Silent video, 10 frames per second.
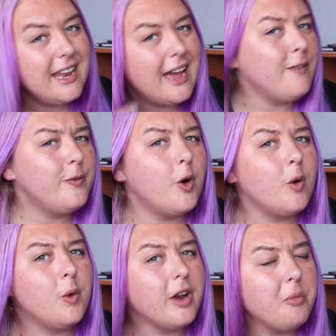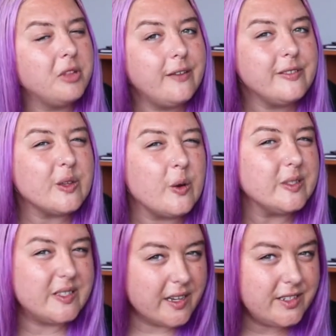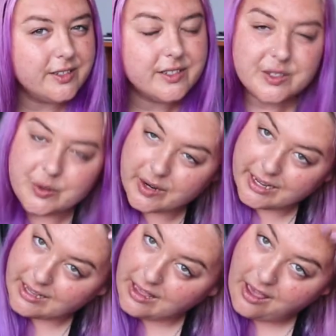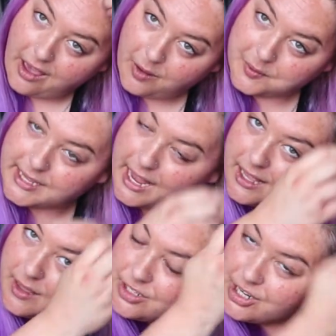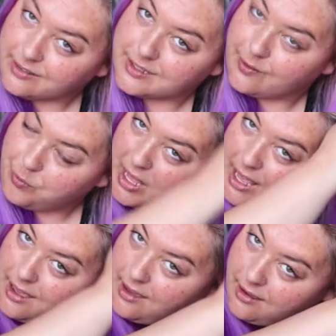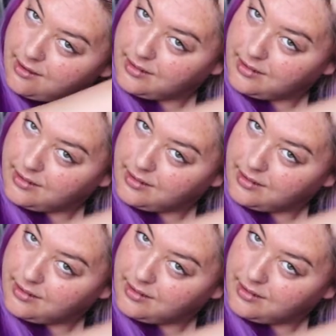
now for what I believe is called Search and Destroy. I'll take chunks of my hair